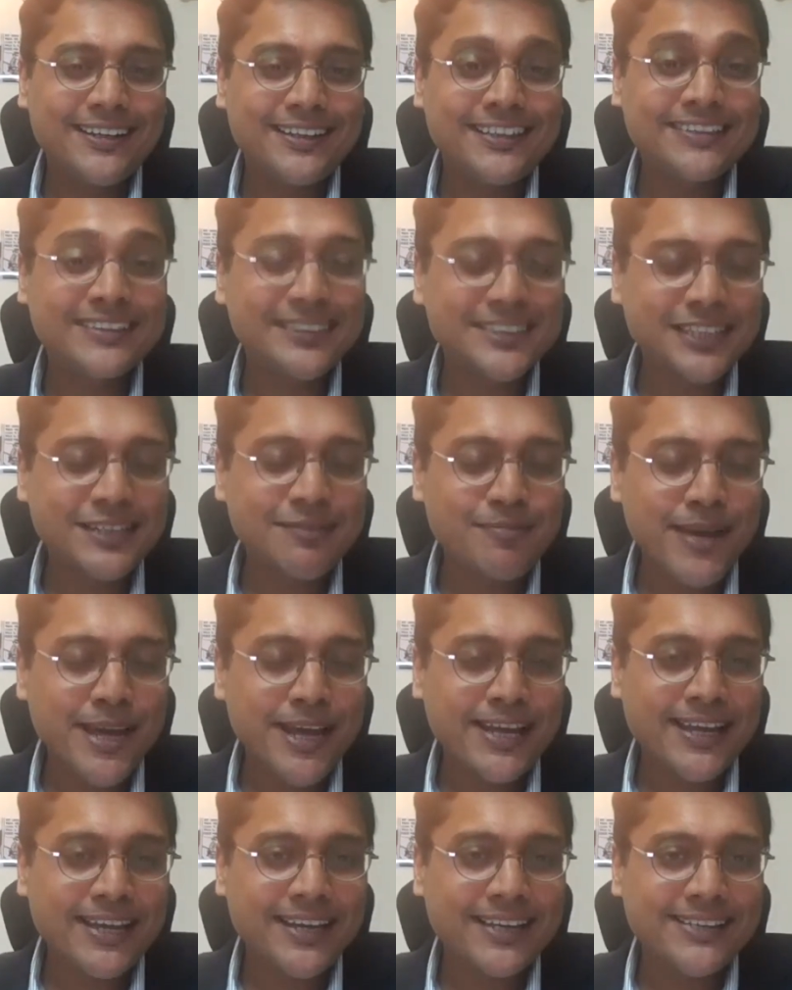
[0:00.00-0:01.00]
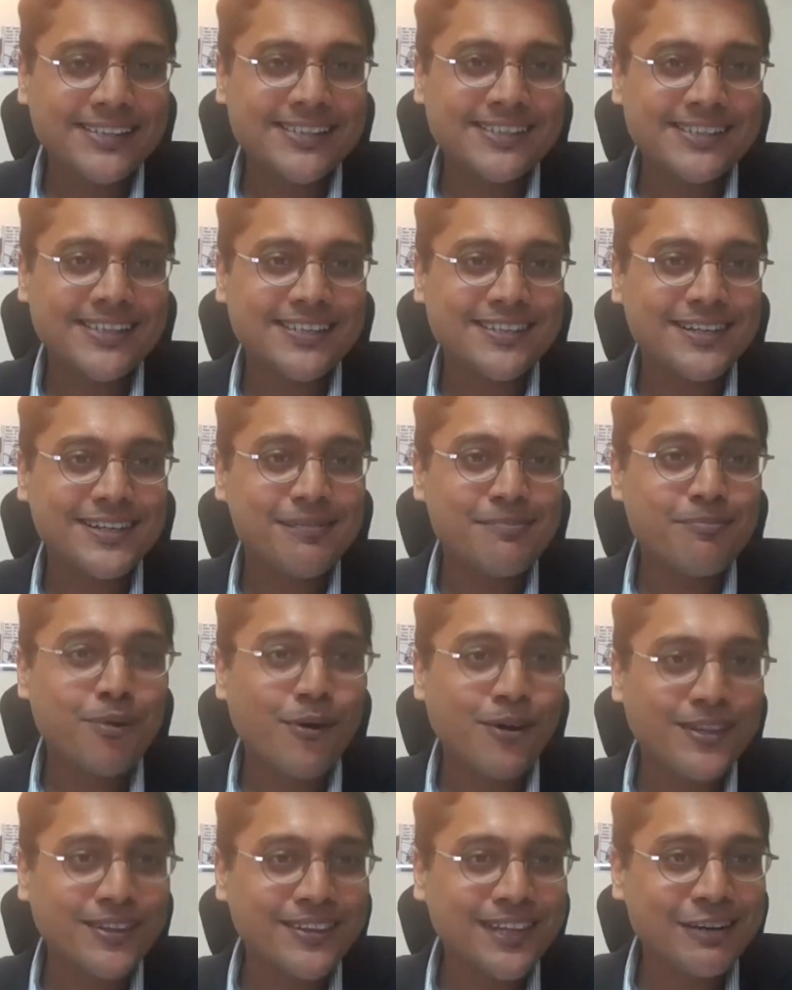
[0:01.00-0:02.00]
decision making is such an
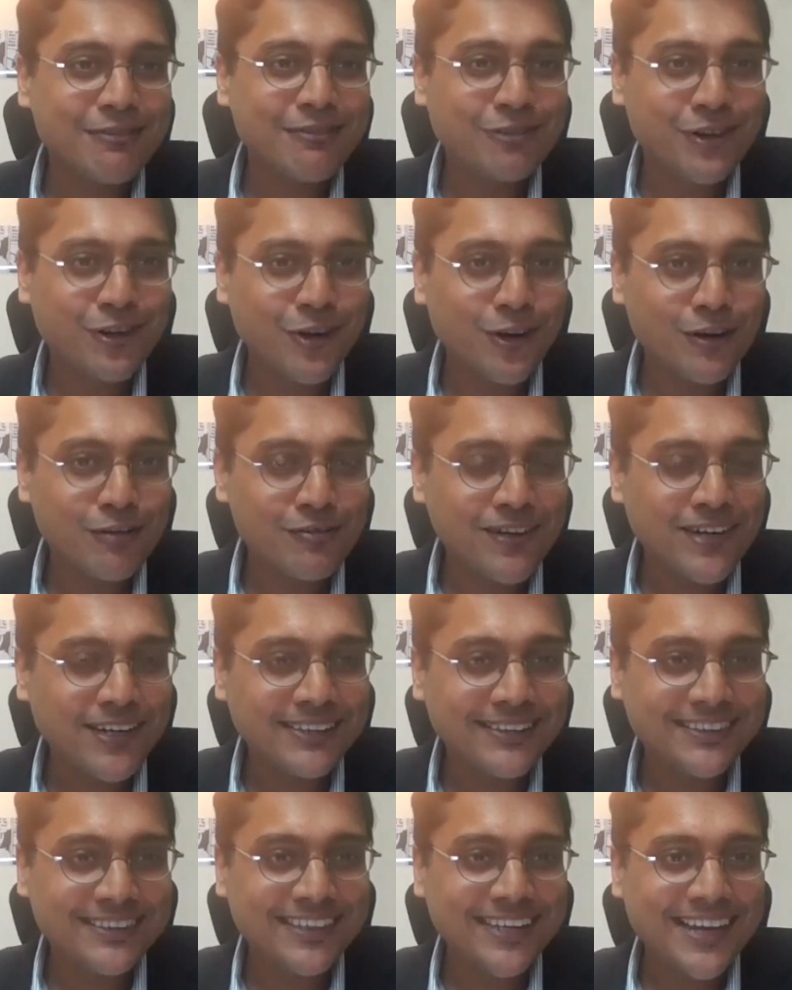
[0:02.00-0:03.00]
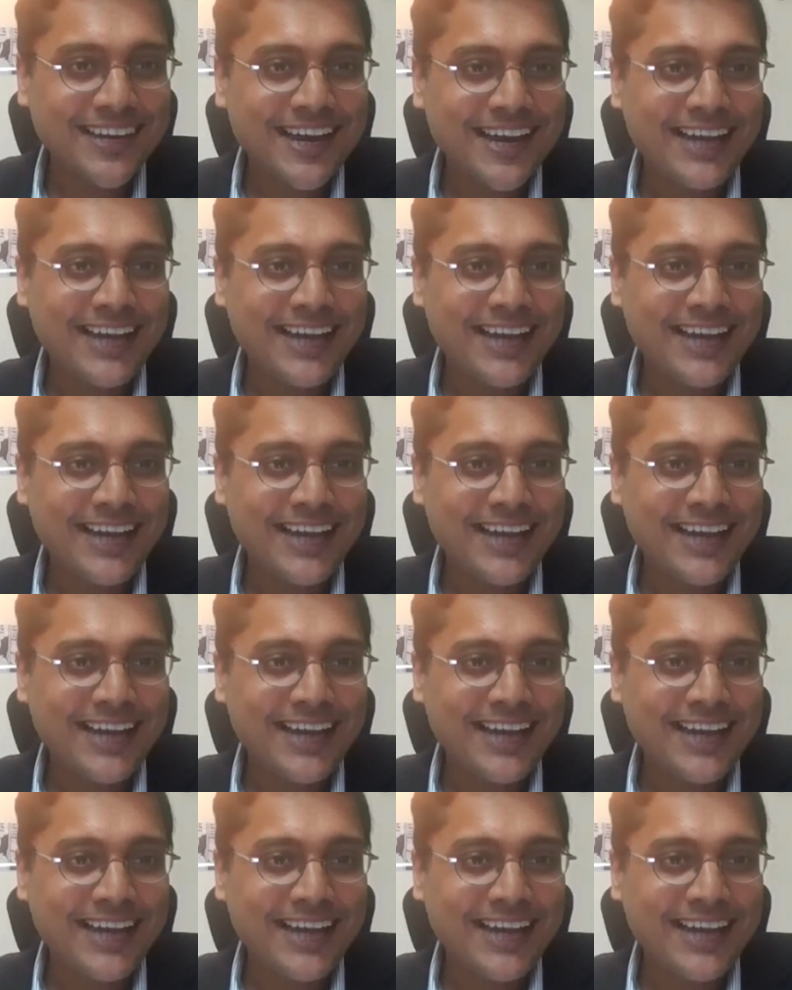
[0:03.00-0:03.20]
important thing for all of us,